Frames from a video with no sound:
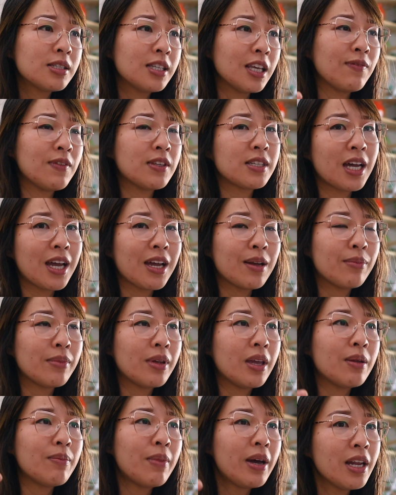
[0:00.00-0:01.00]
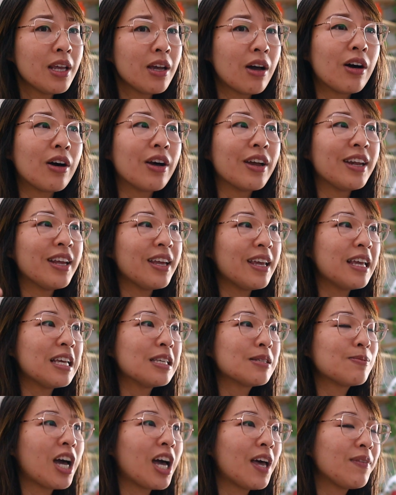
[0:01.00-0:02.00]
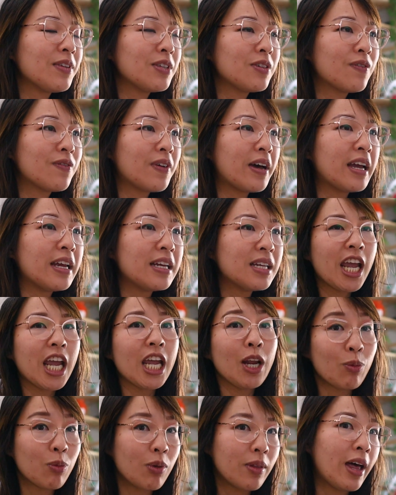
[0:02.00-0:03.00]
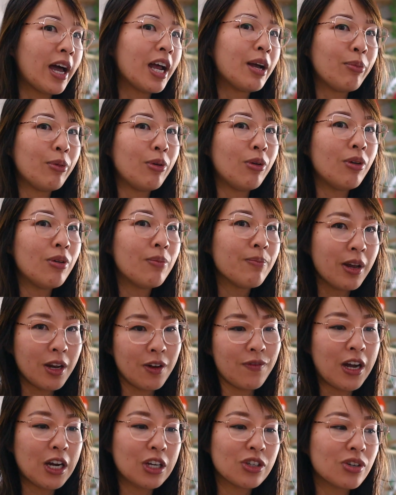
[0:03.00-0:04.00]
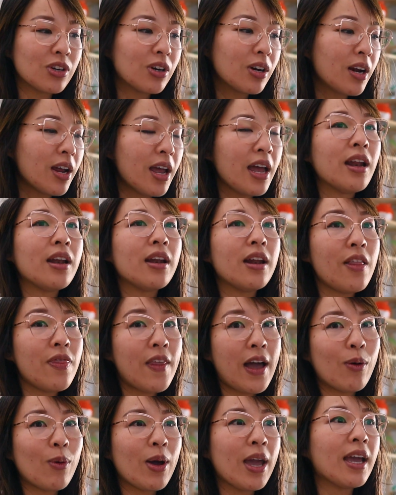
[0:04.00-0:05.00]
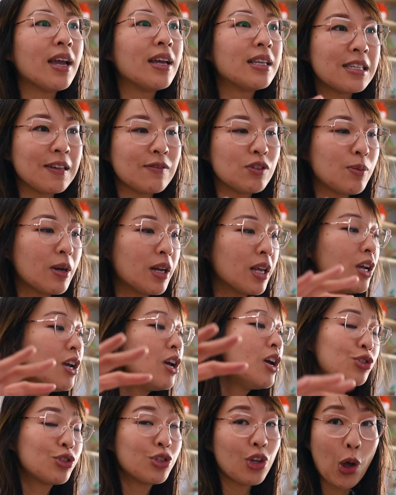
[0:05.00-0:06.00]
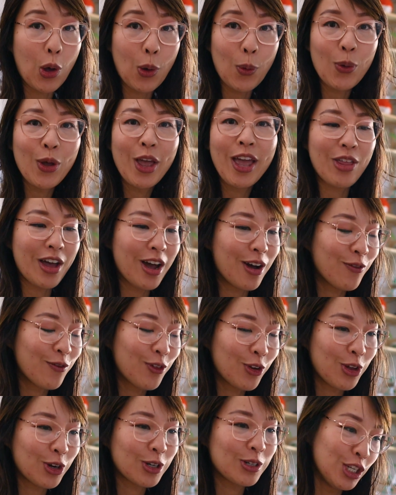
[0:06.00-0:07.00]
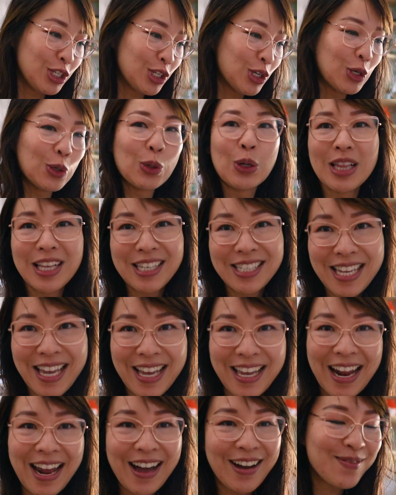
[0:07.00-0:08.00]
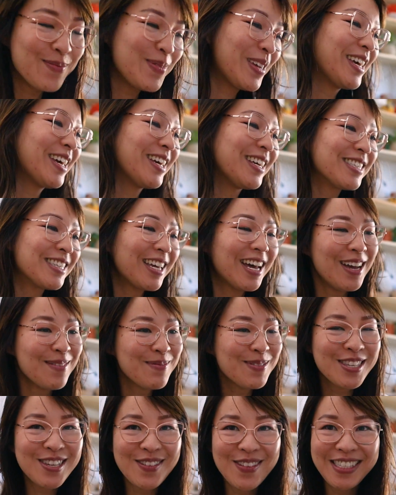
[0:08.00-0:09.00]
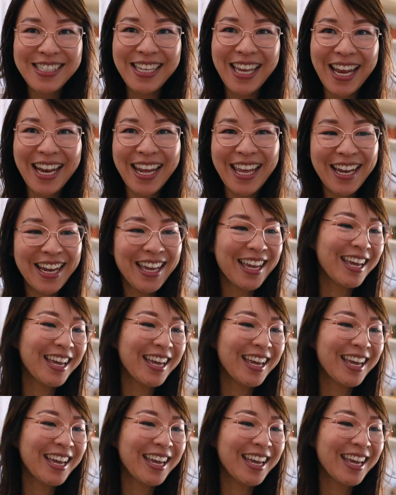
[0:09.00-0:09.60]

saving time and money on is having to find a reliable manufacturer, and in that way it saves you money. So without further ado, let's take it out because I'm so excited.